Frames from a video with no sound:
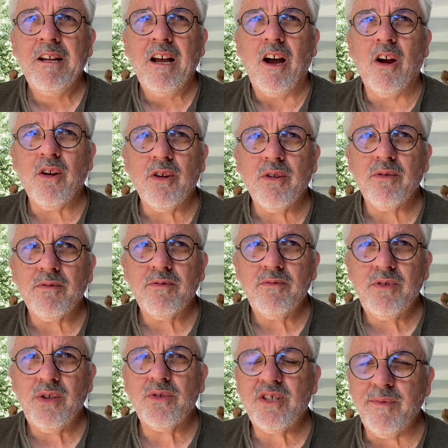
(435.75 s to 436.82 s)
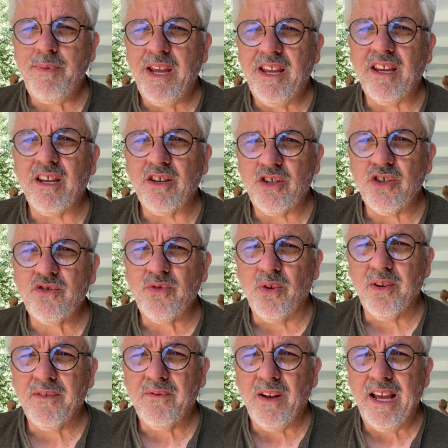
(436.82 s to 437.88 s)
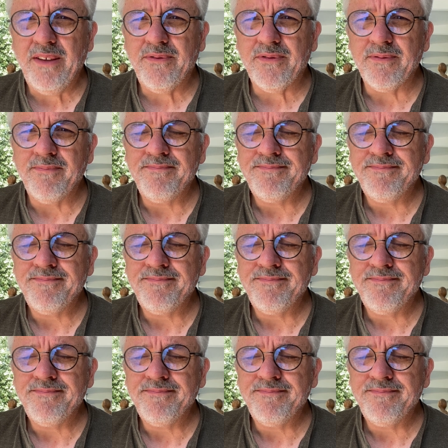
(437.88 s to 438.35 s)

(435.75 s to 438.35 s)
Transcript: are used to being in control of life.